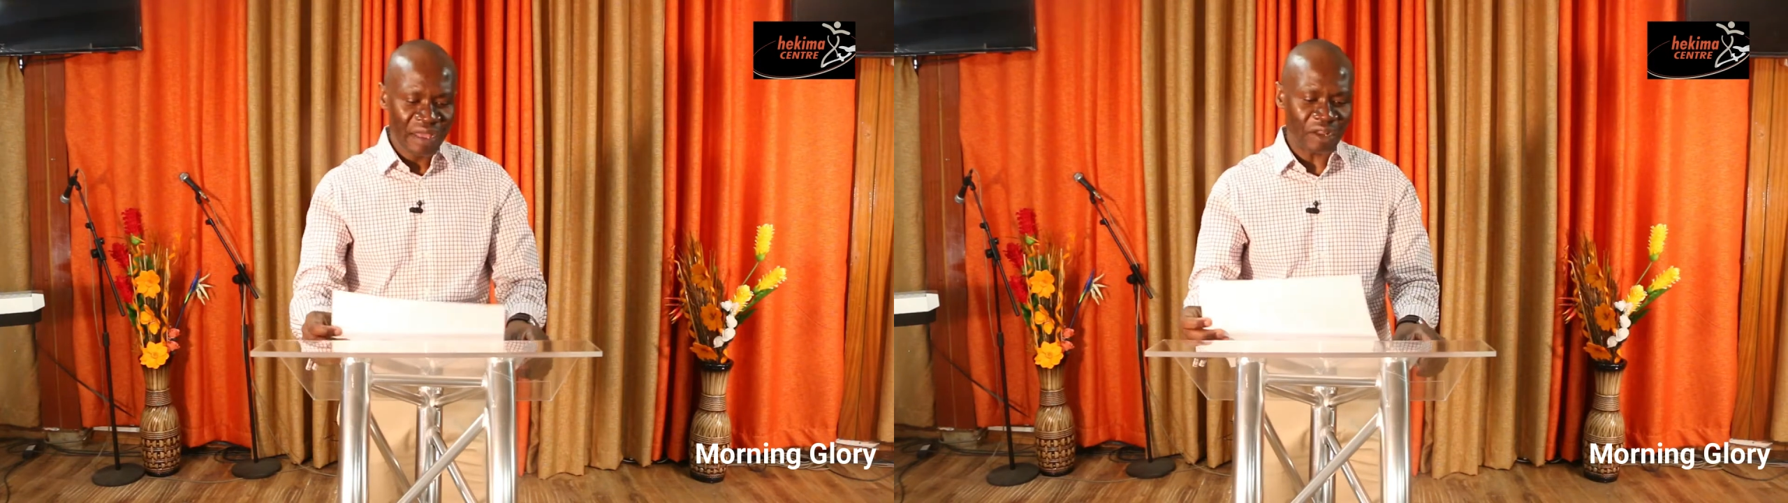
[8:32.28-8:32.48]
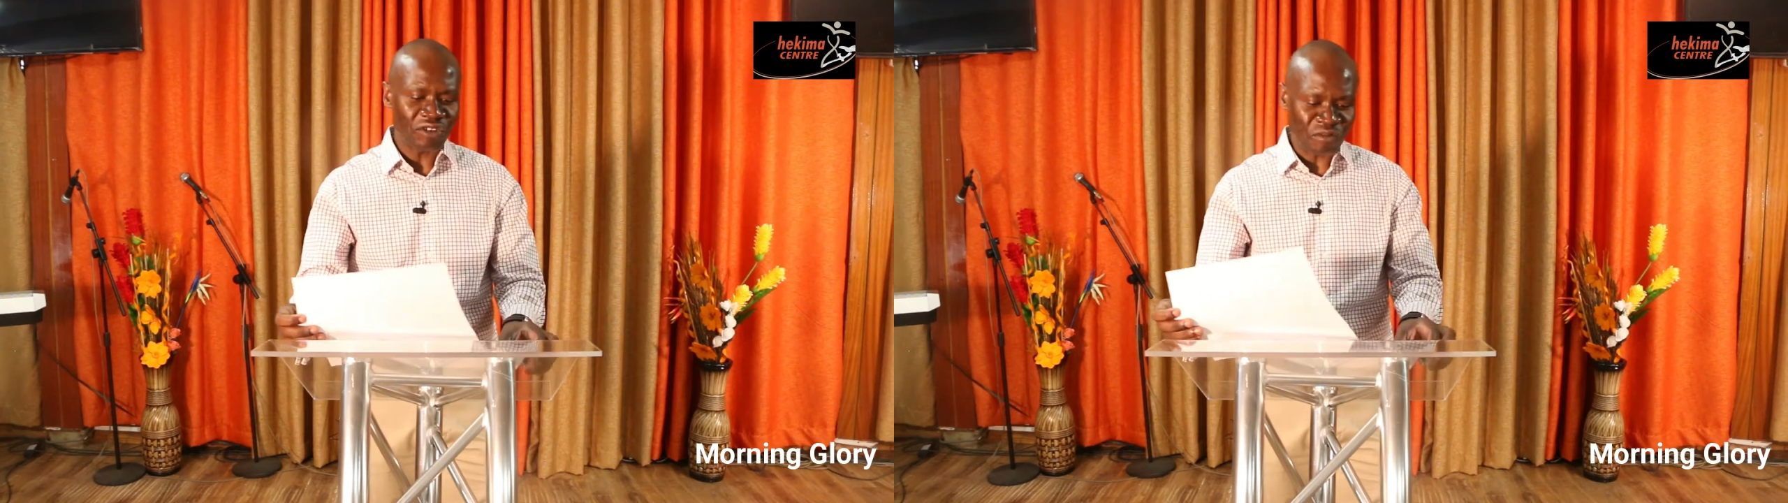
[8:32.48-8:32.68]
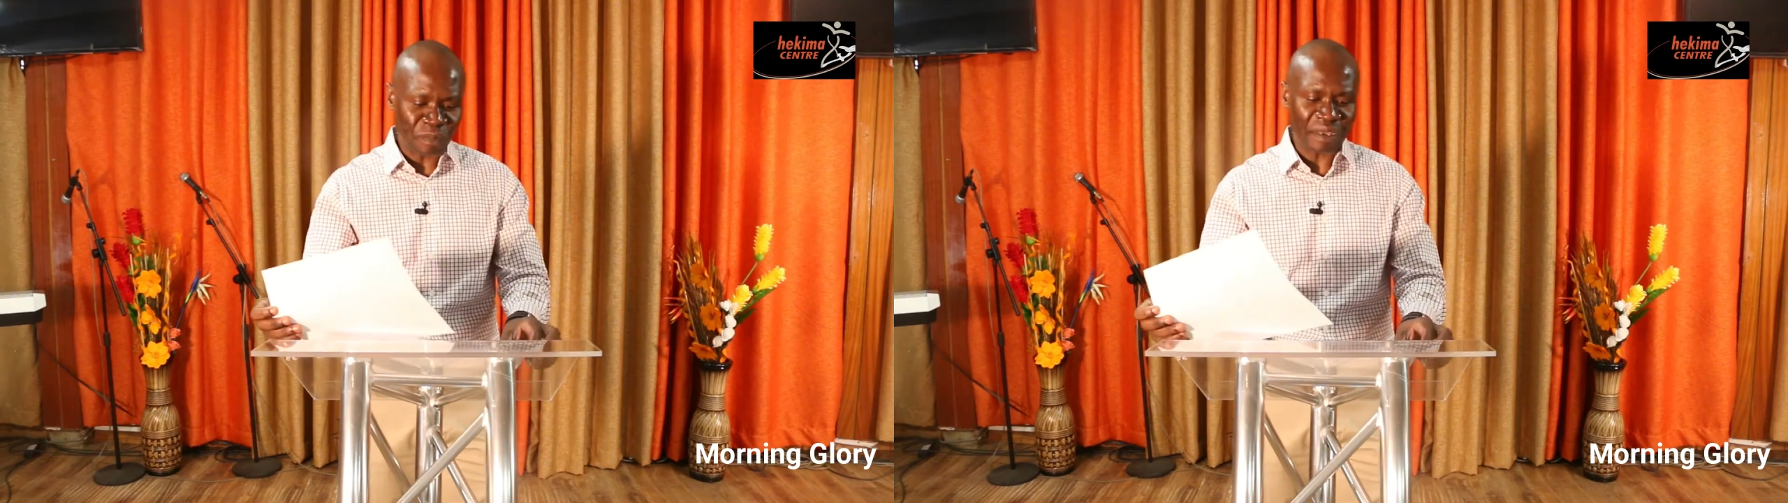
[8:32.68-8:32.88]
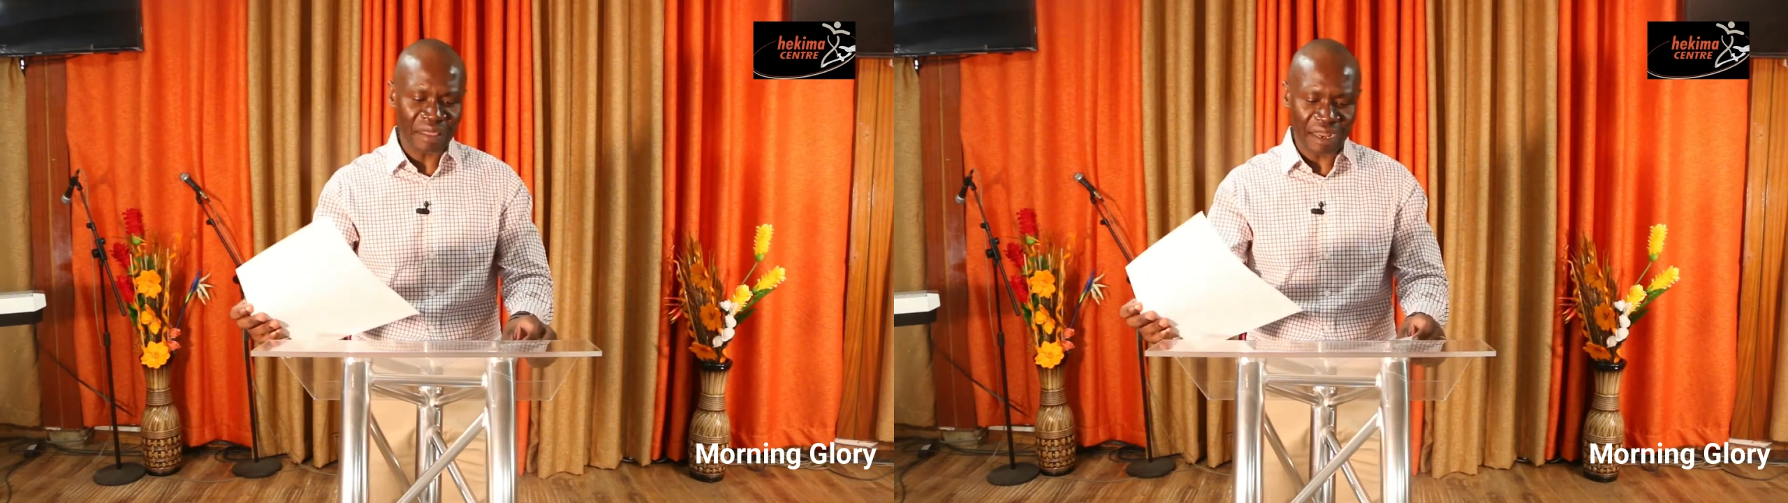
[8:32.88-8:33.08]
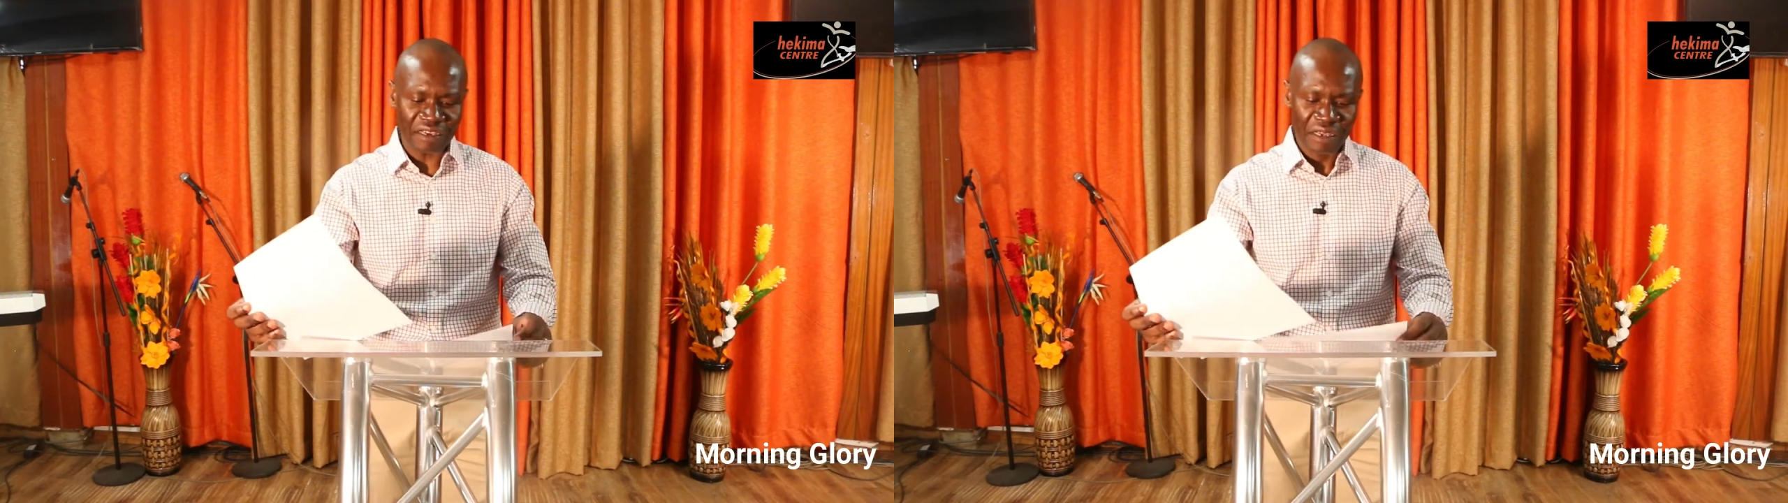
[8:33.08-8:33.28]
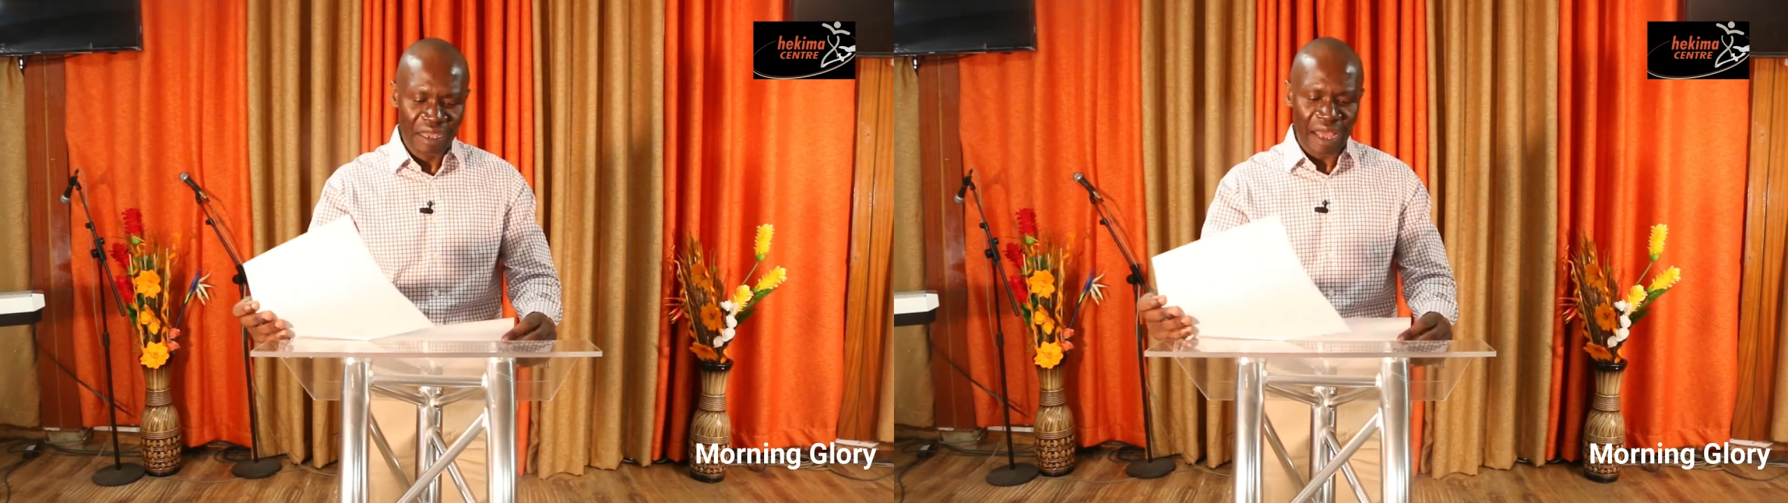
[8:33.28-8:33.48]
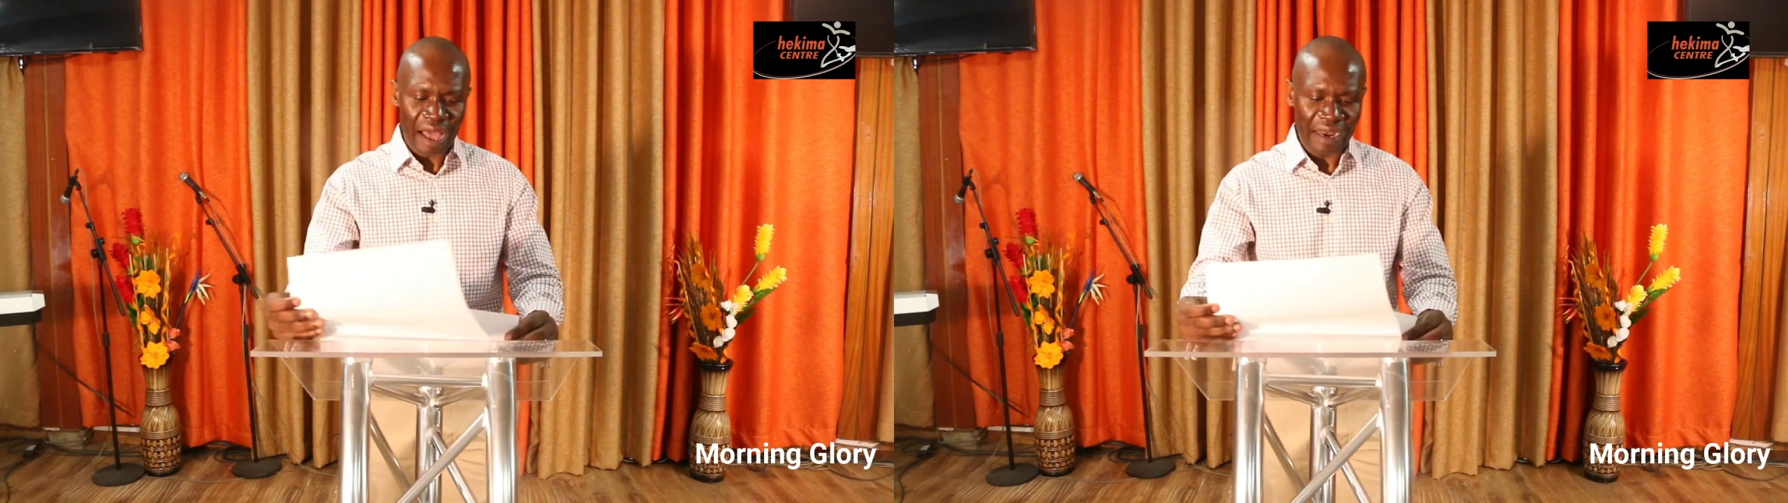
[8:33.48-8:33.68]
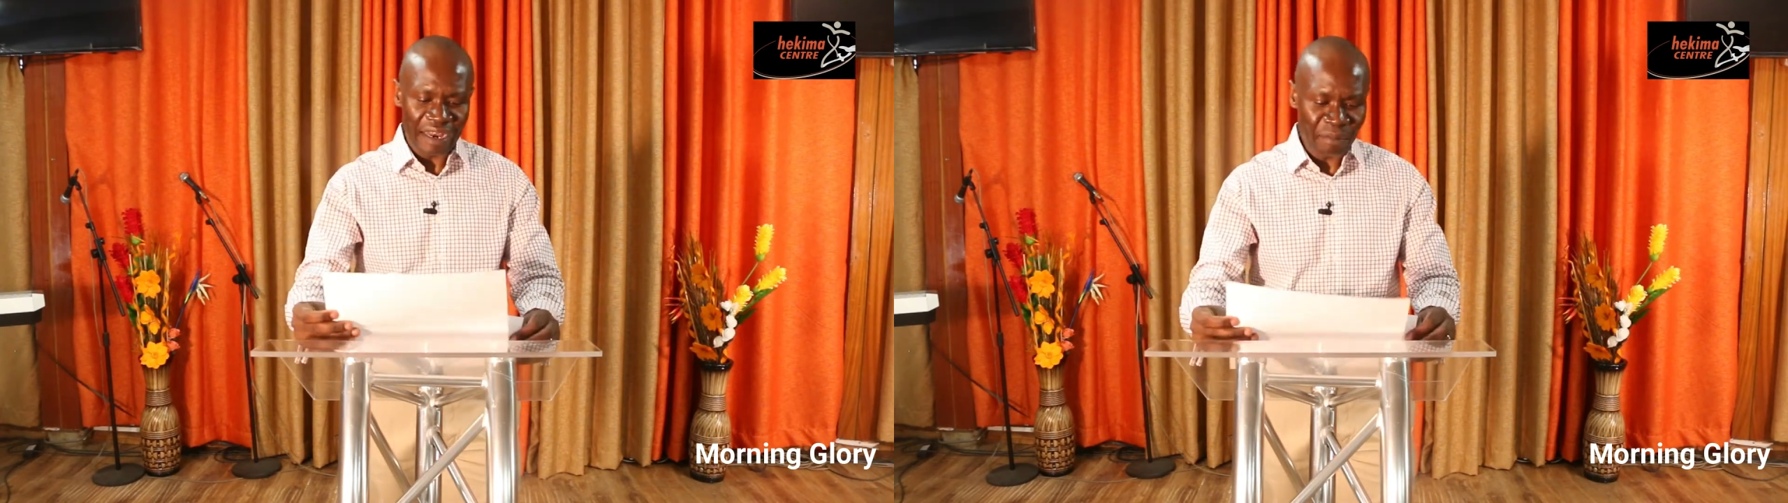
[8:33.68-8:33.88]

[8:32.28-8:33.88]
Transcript: that you speak that. And let